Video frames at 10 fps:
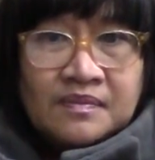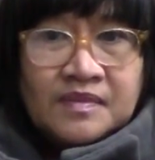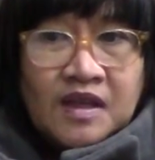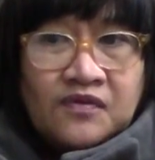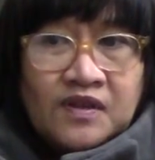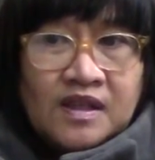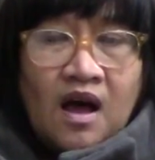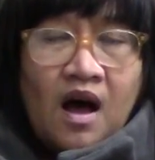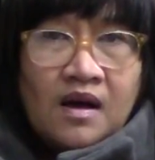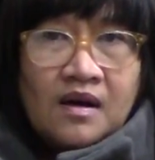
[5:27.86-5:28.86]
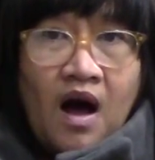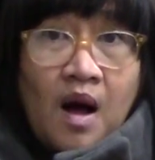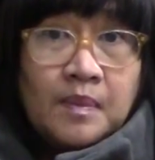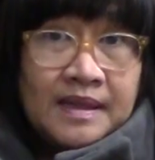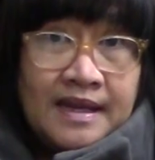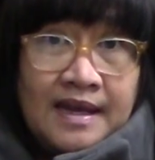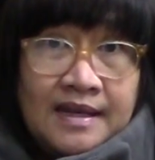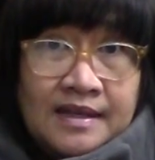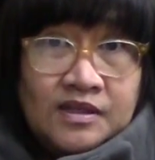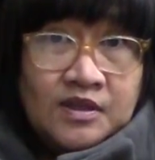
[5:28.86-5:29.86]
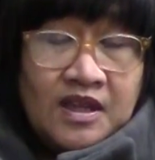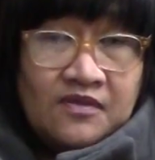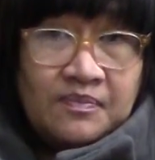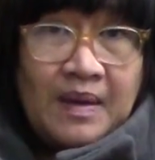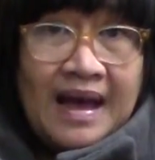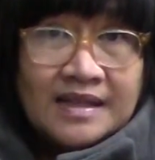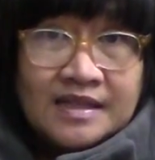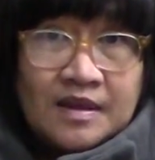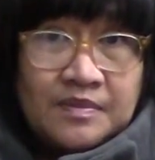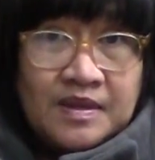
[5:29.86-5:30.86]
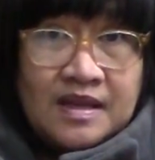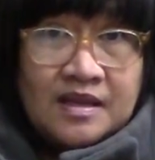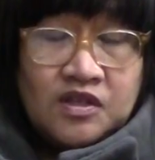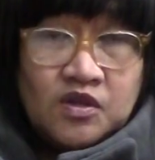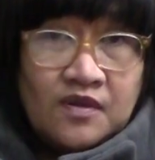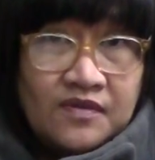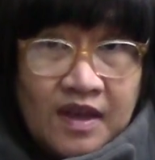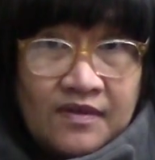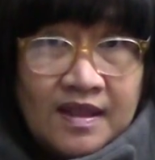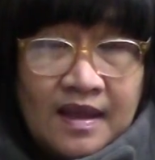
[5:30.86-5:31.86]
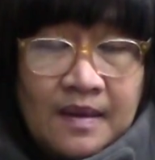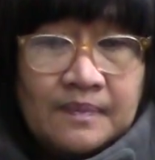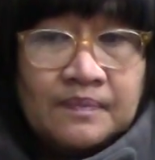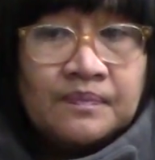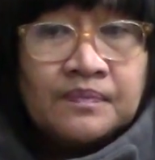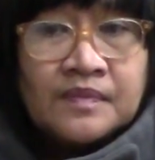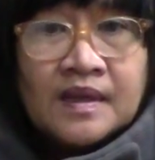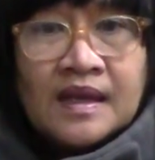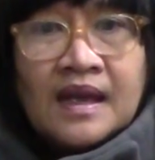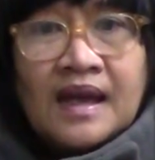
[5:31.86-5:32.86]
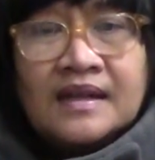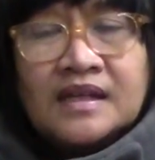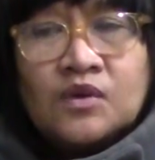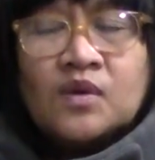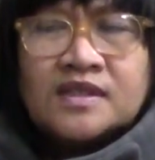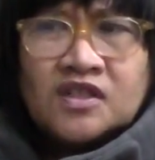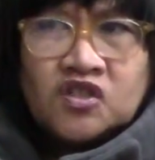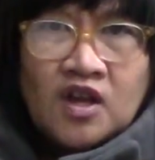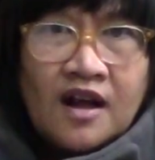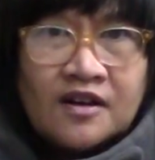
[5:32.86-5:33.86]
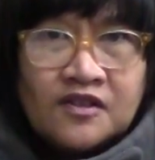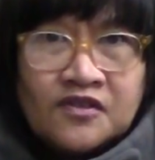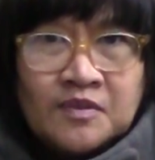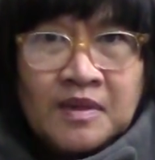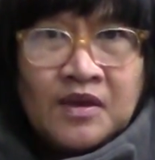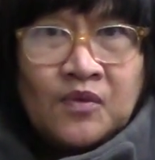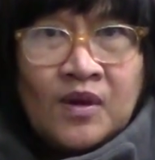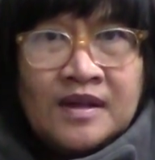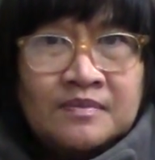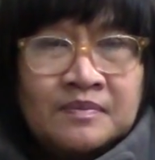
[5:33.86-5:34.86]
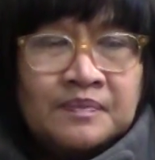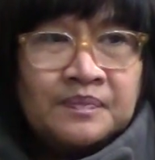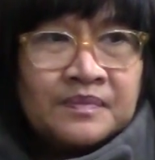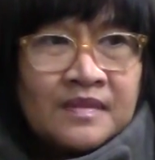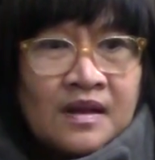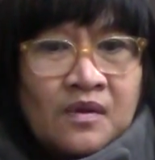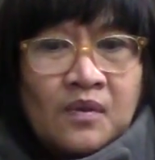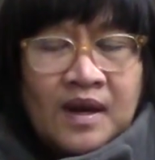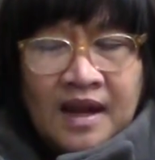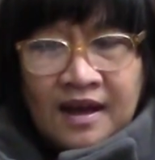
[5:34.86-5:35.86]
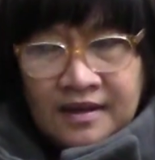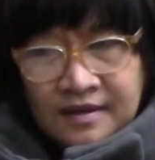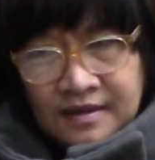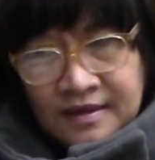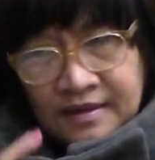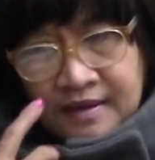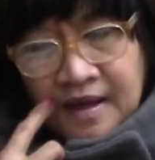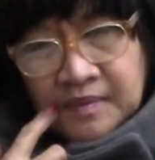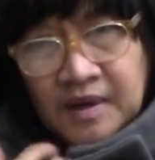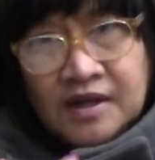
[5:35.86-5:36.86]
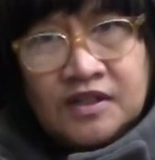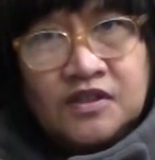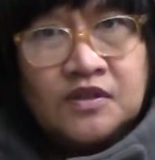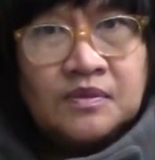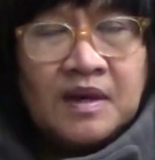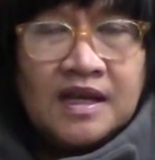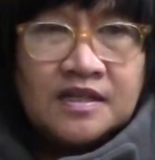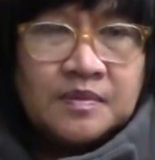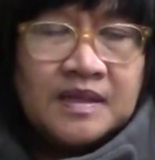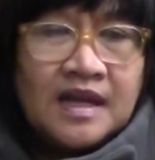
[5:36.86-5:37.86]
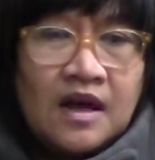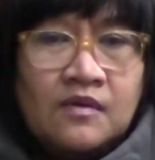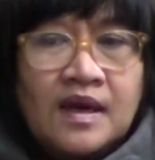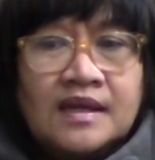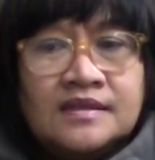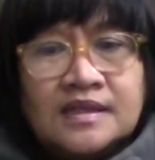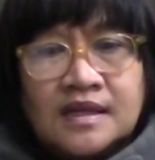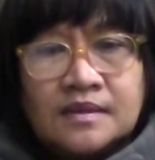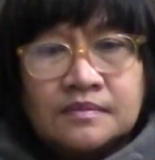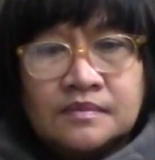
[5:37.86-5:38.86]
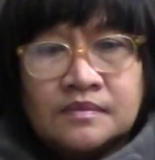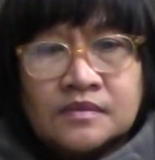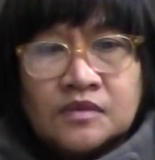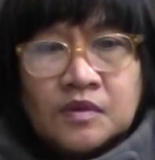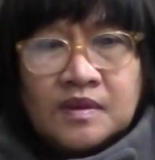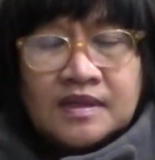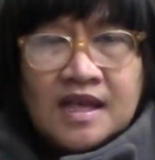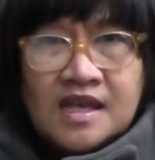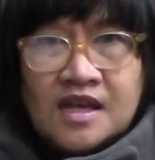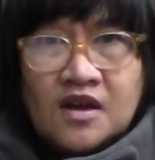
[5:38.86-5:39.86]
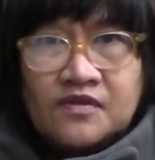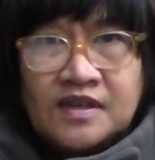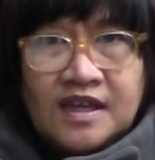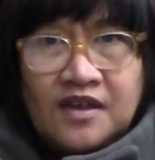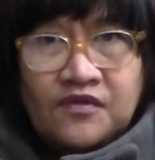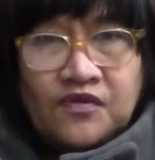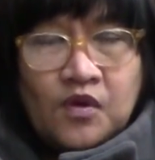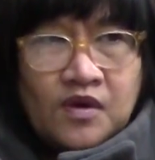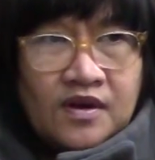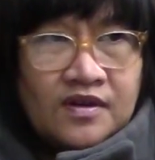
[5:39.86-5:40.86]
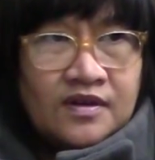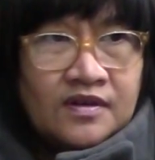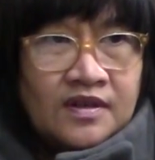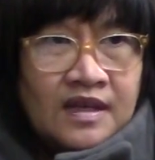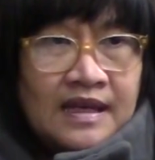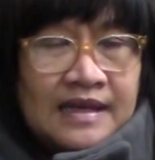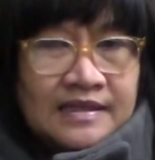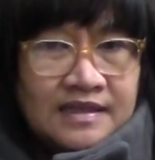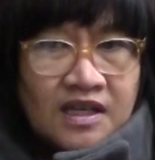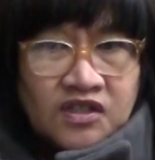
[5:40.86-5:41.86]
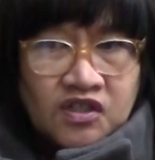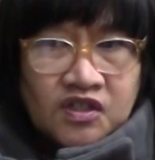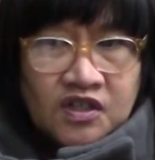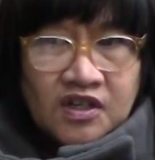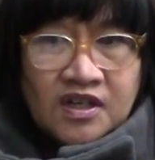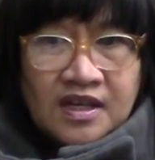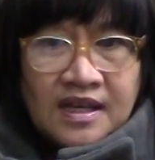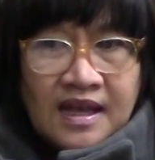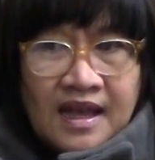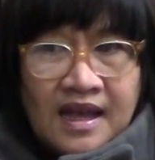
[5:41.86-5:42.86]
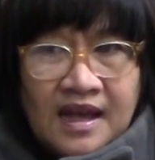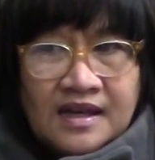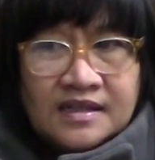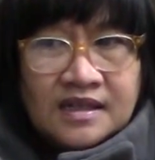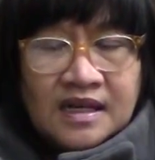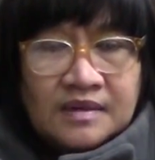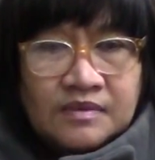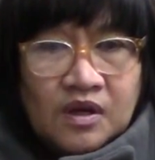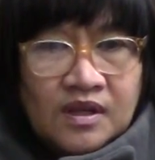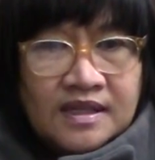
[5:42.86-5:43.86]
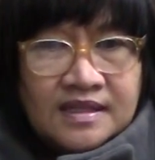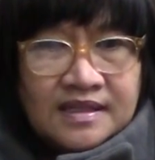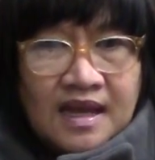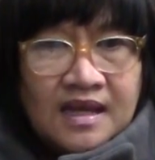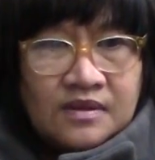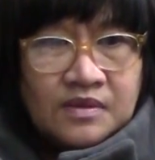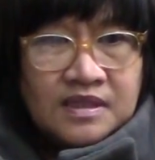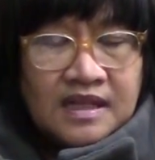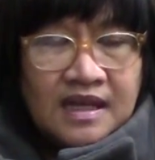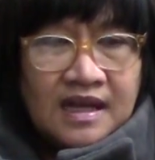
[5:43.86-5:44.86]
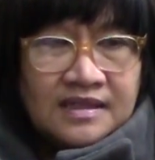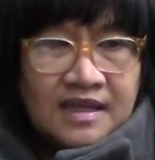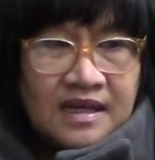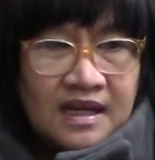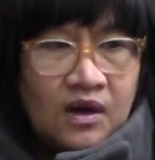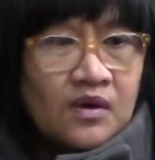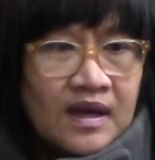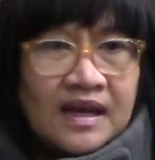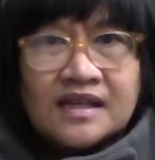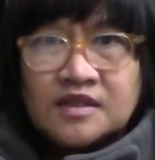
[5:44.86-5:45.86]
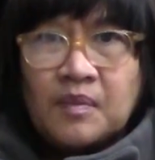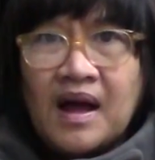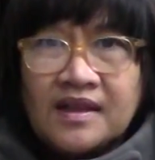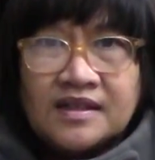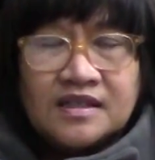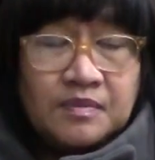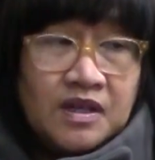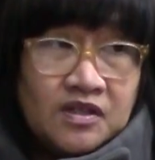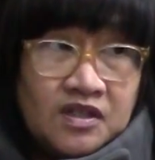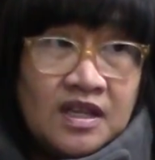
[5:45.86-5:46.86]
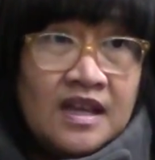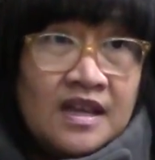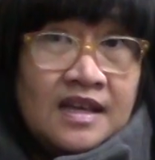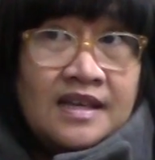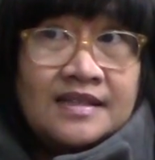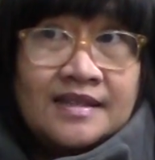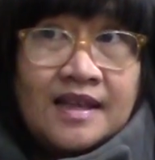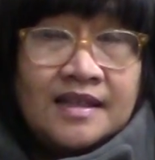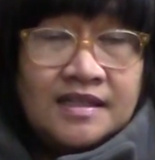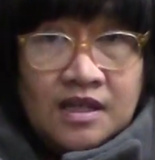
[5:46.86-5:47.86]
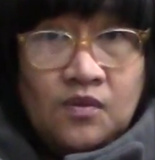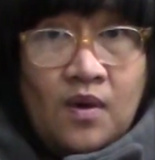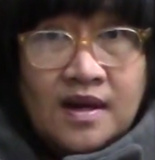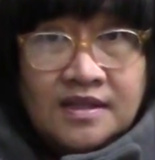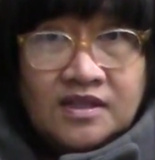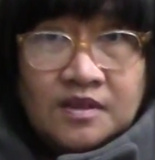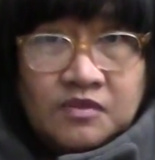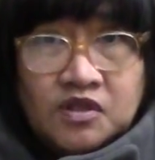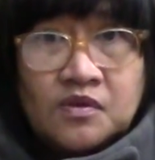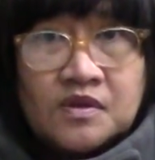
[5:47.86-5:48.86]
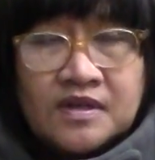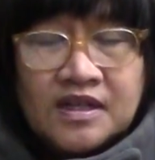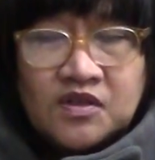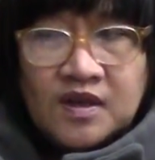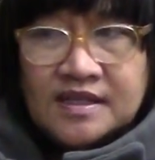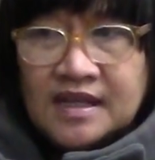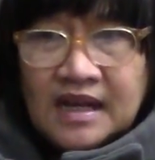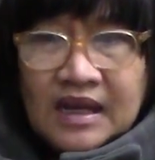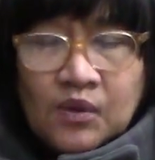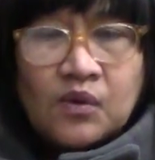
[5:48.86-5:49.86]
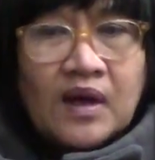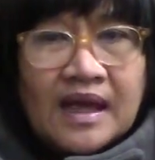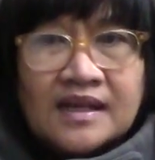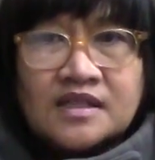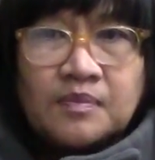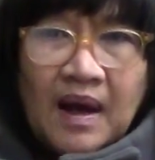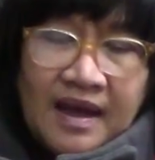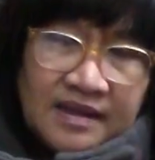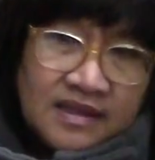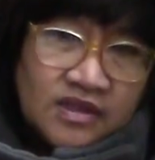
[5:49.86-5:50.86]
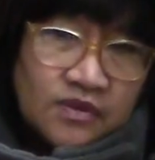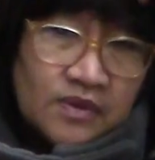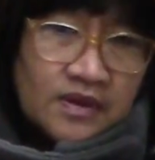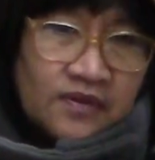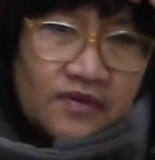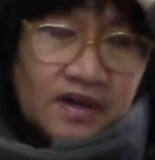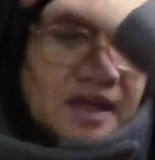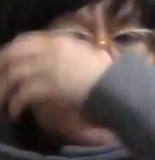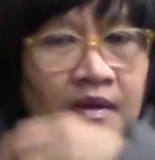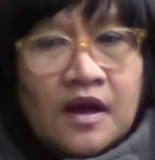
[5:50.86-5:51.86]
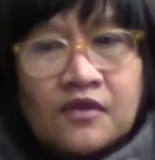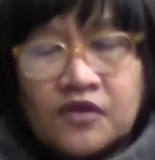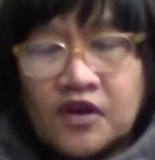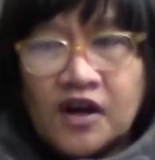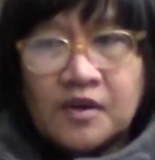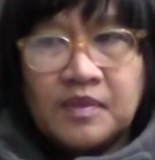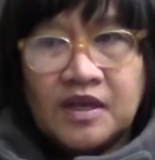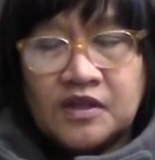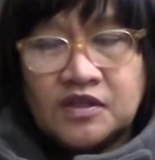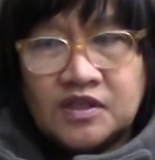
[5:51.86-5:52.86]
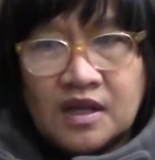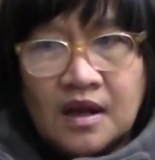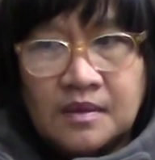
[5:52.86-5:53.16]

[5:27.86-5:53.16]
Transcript: they feel obligated to give back something that you have given them. And it was a shocker for me when I got married to my husband now, and we were thinking of a gift for his sister, and all he said was like, I said like, okay, let's buy this, because he said that he wanted some jewelry. So I said like, okay, let's buy this jewelry for her, because